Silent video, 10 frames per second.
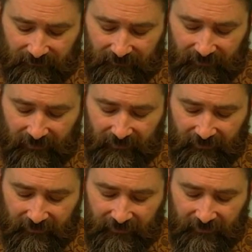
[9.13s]

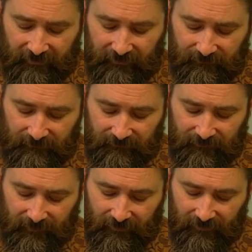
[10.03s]

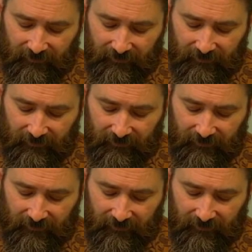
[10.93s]
(no one is talking)